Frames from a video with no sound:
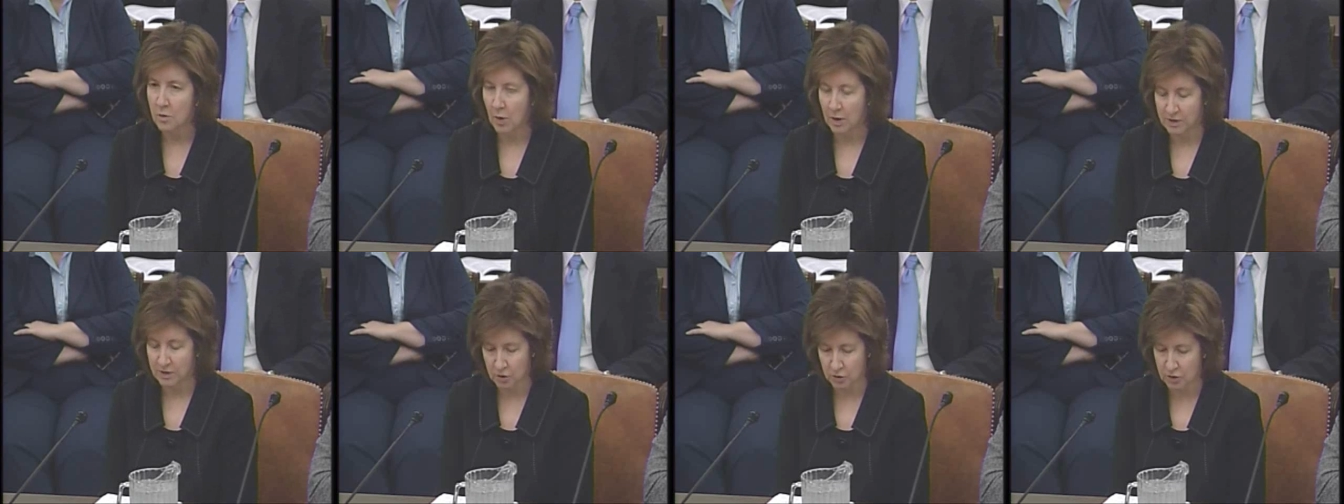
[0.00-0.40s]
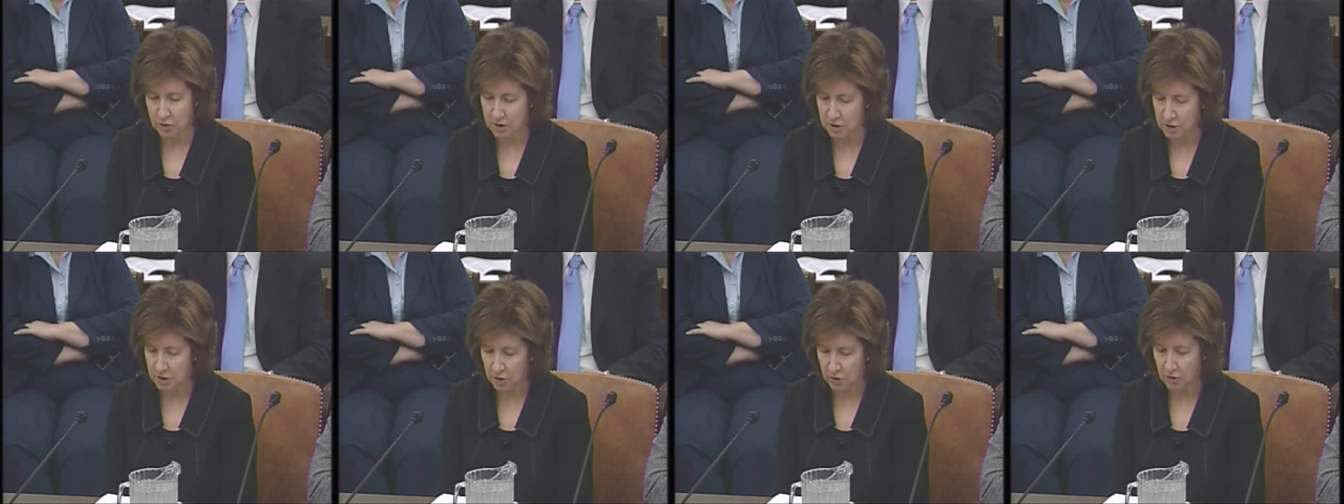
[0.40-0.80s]
While Social
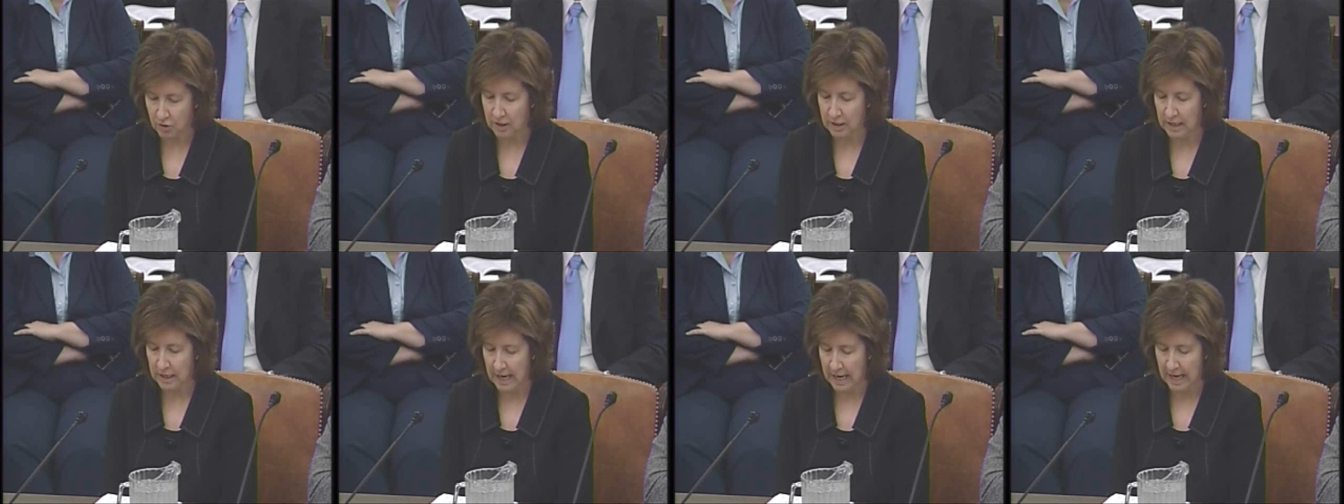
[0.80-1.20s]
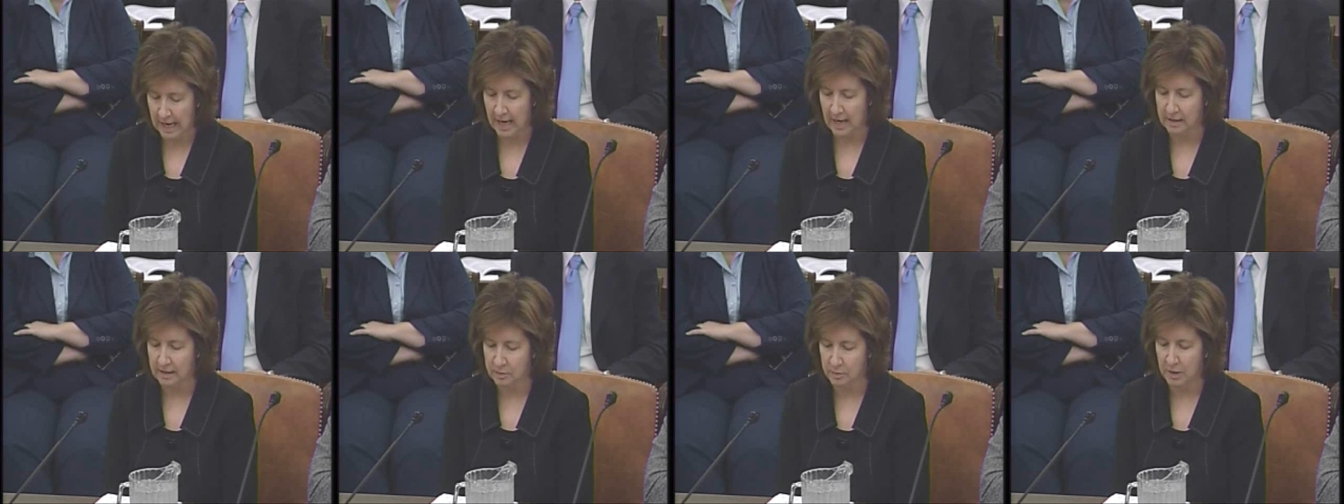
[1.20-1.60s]
Security
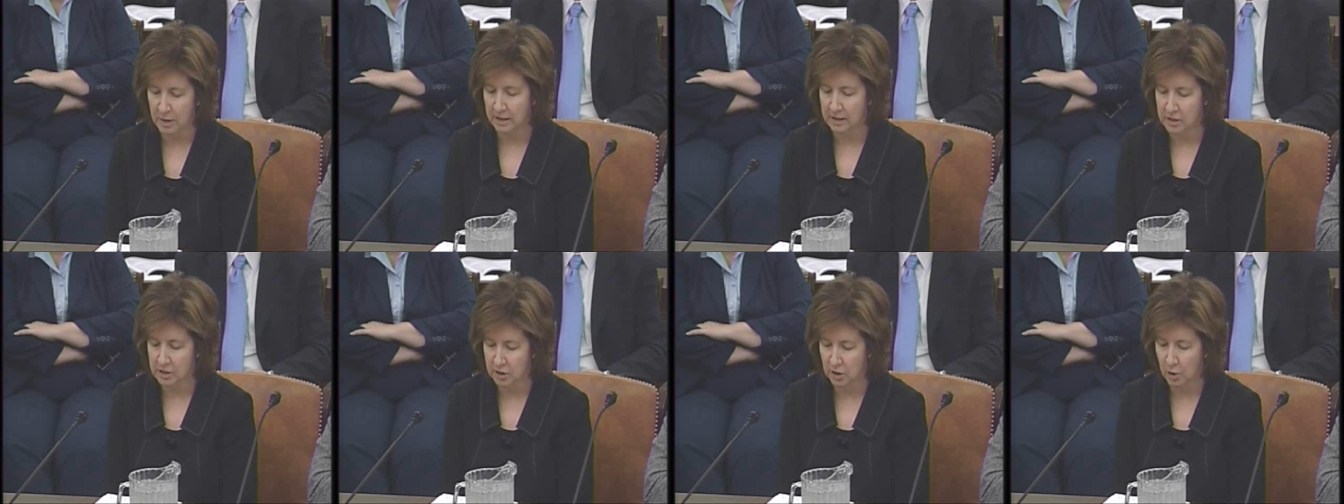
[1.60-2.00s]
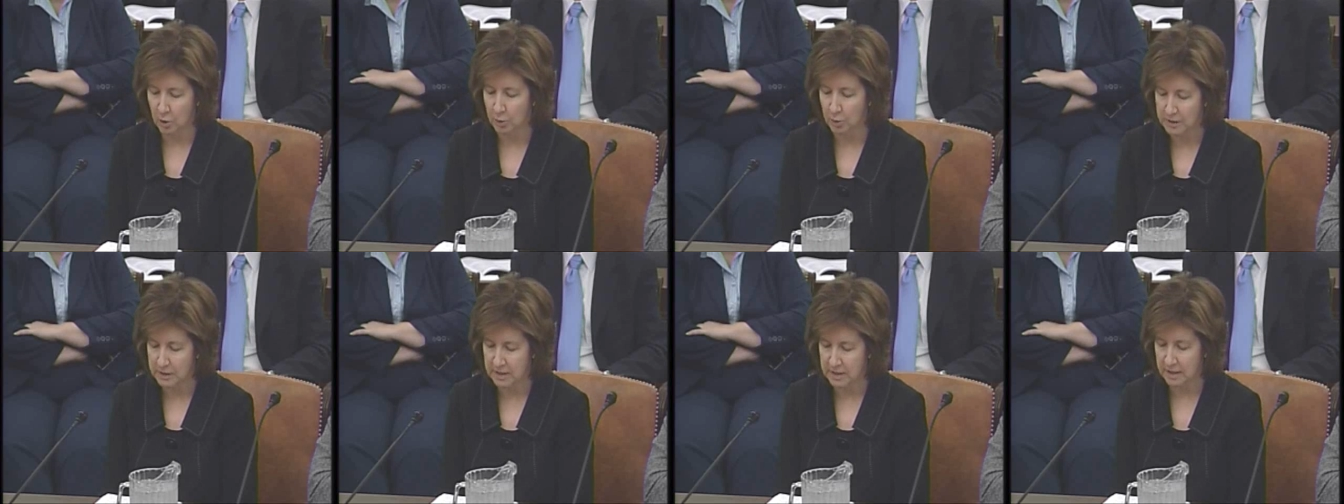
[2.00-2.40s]
has made slow
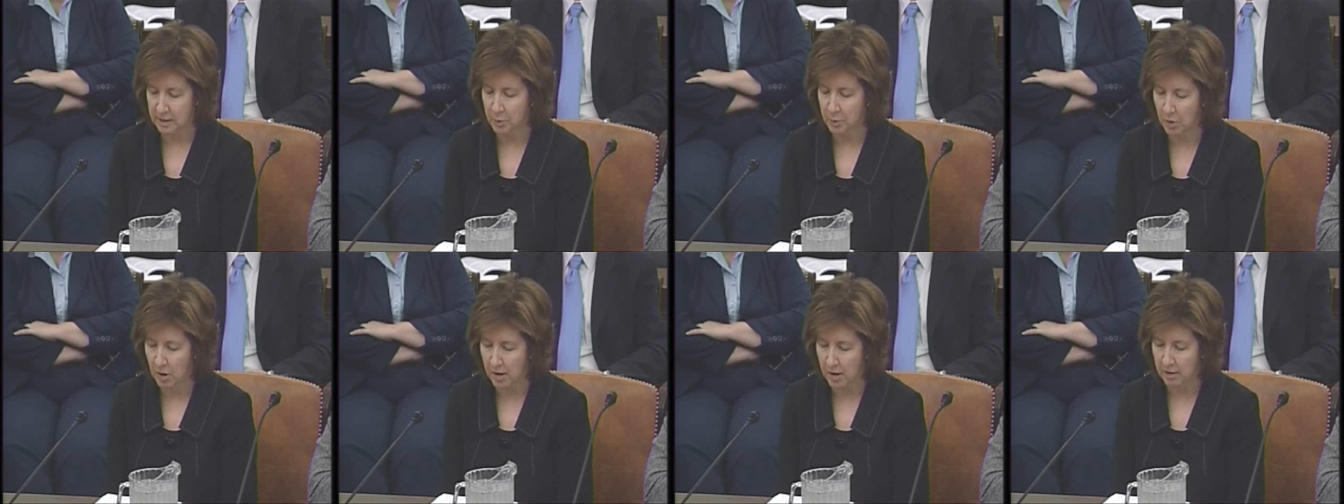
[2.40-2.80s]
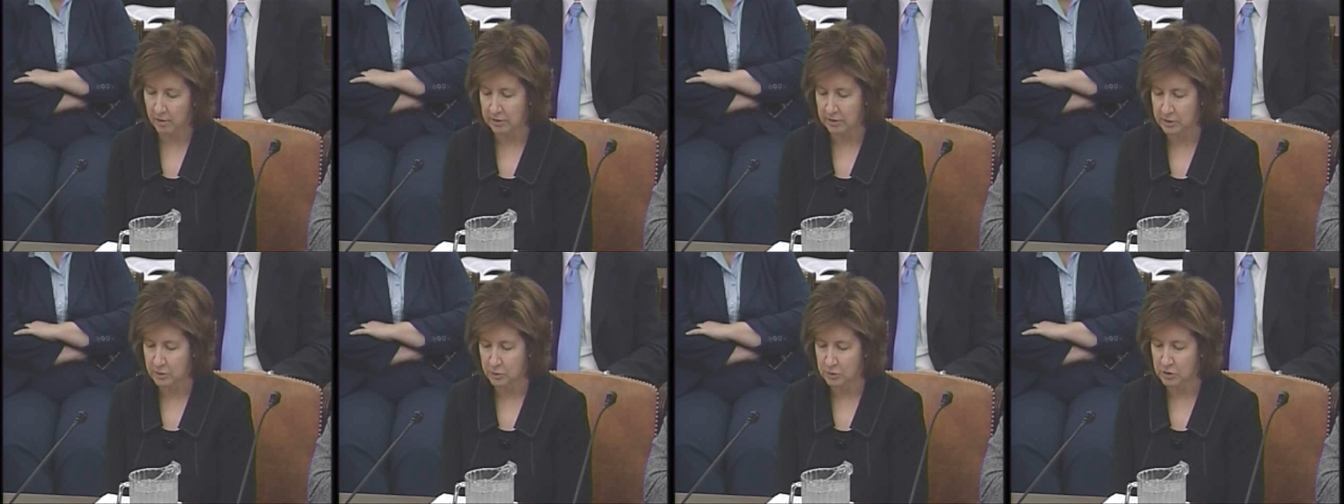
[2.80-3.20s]
but steady
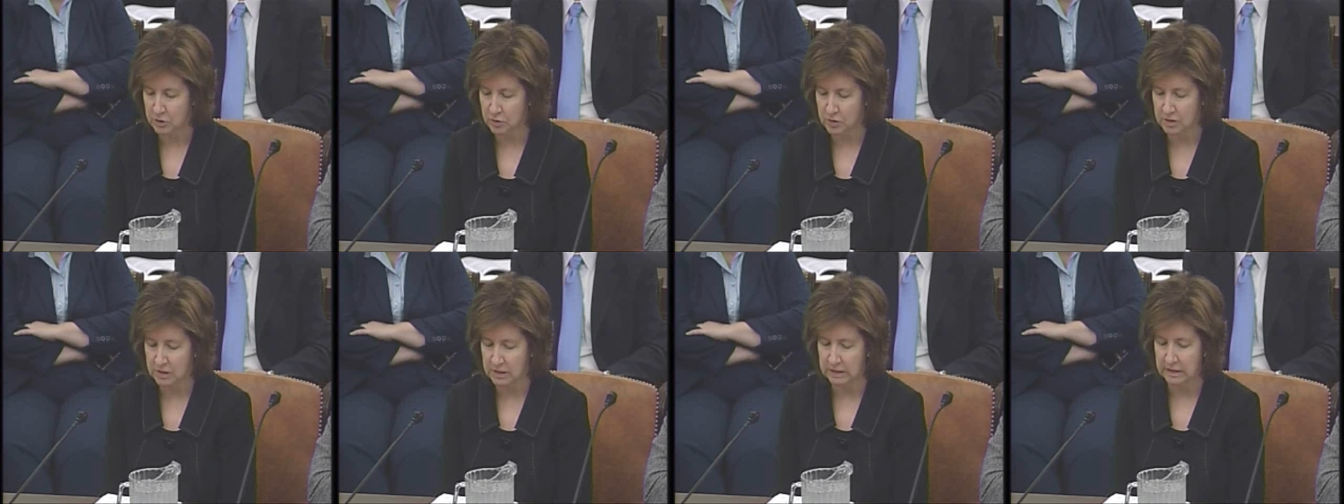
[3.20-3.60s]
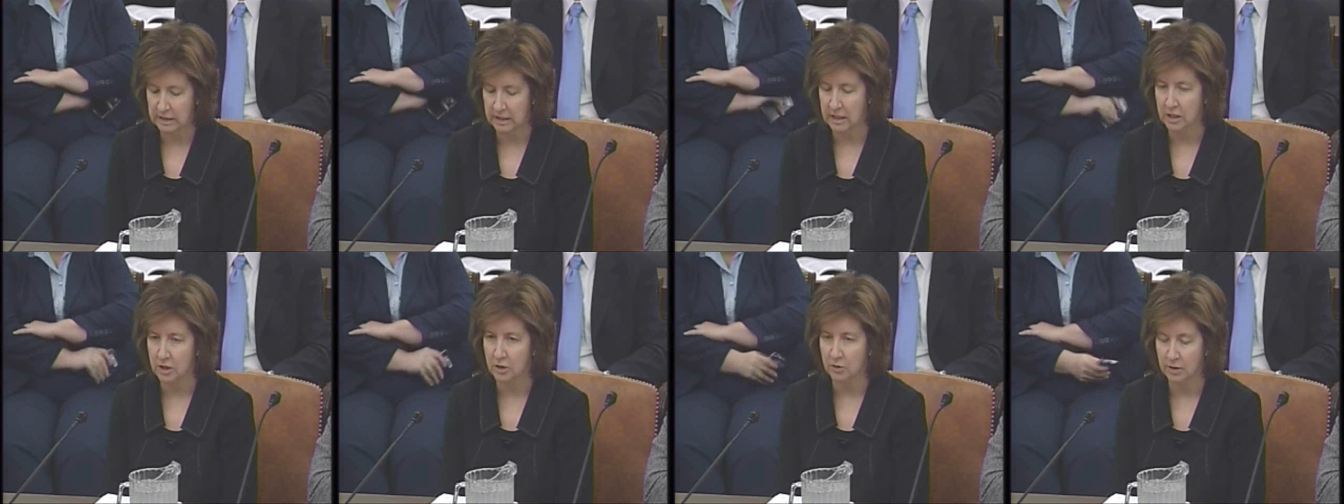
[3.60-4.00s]
progress reducing the
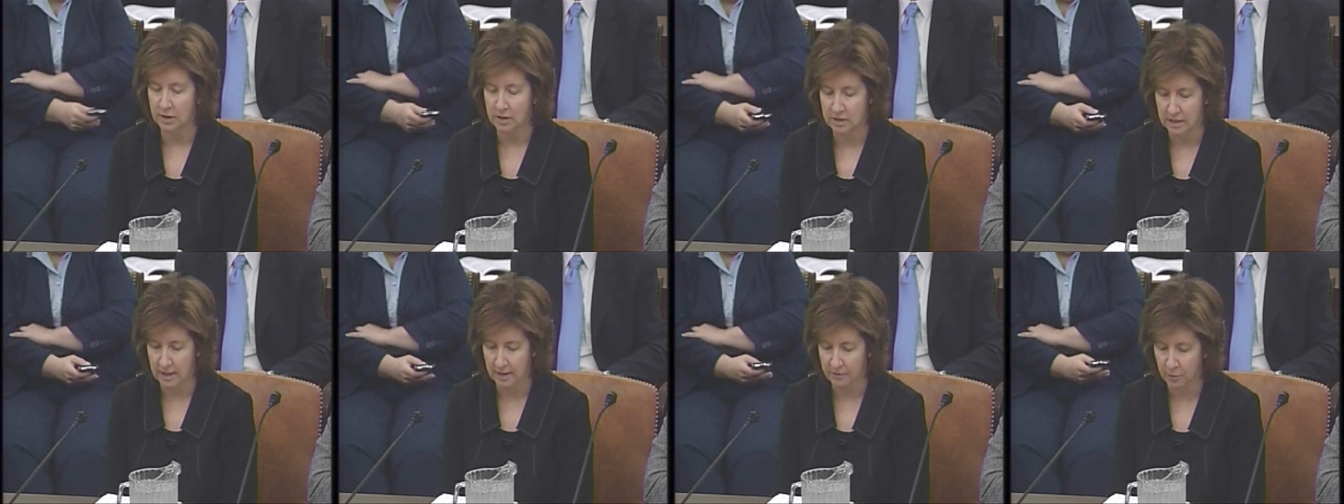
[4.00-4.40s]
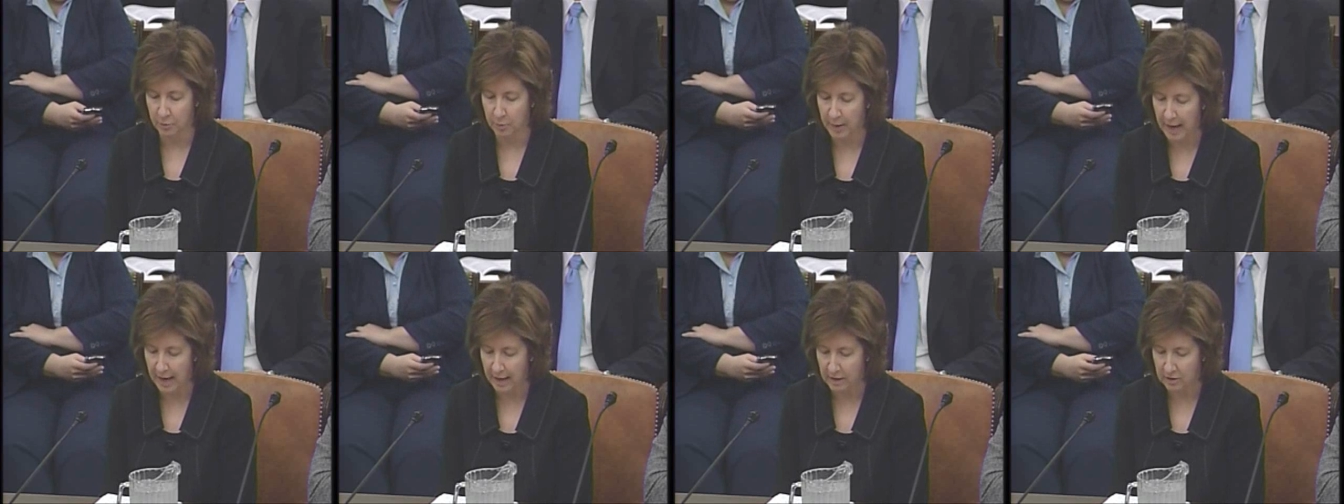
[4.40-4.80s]
hearings level
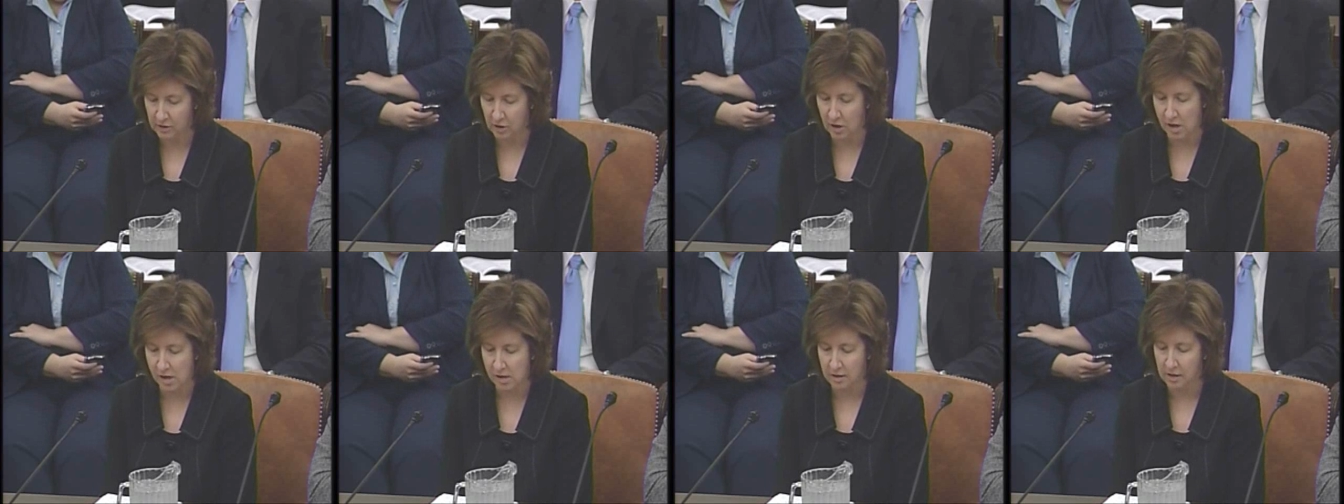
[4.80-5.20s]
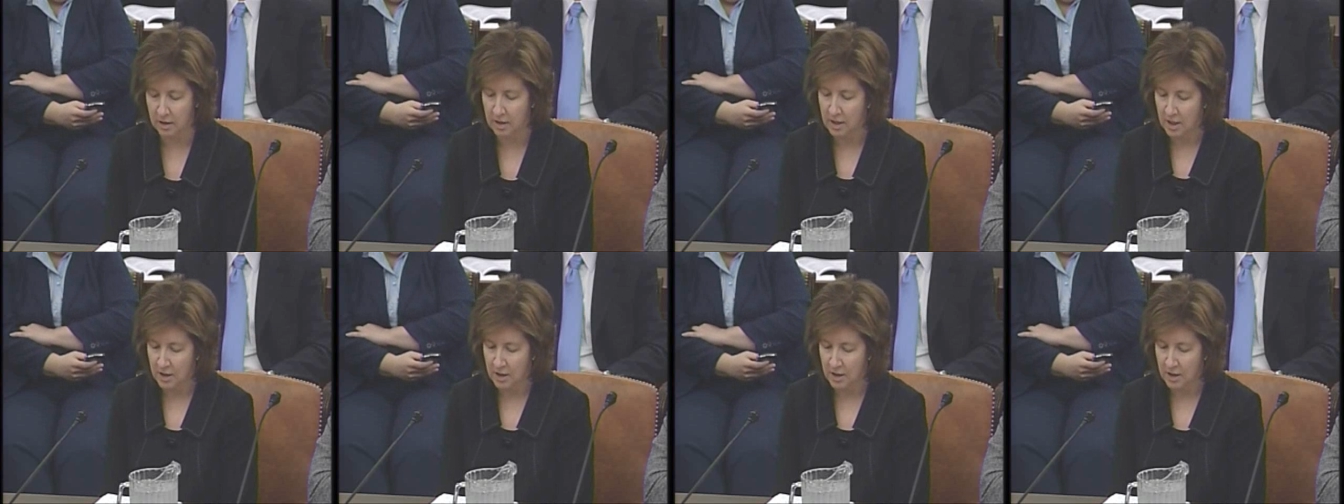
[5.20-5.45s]
backlog,